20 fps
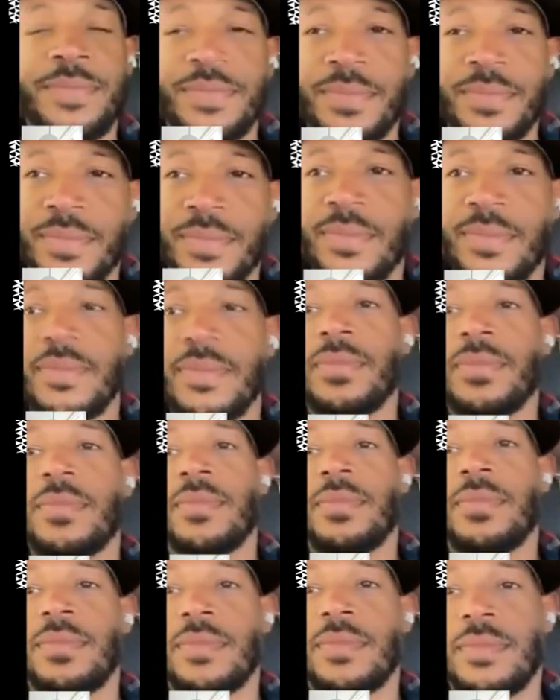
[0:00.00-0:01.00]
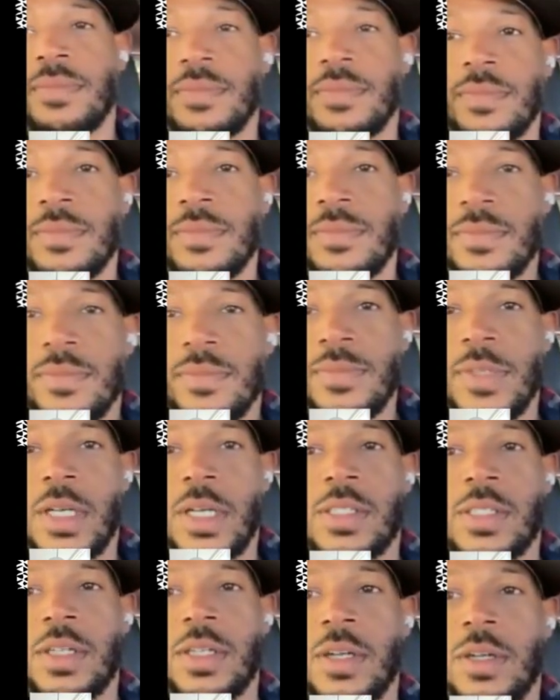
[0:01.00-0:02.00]
And services to-
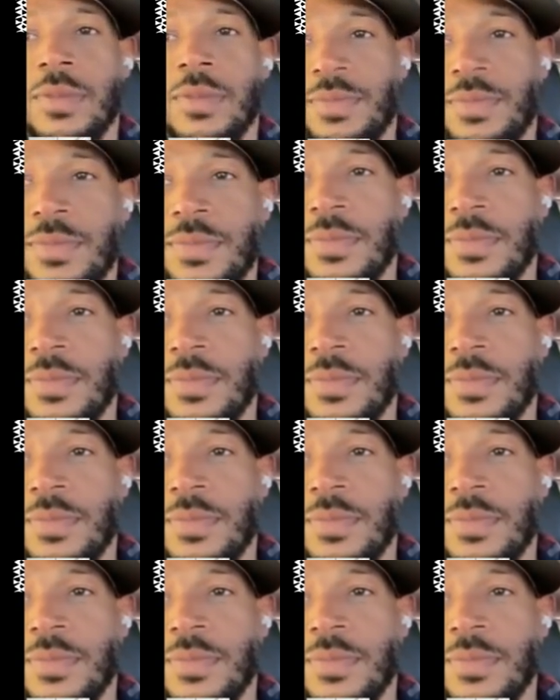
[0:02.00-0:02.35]
Yes, sir. You know,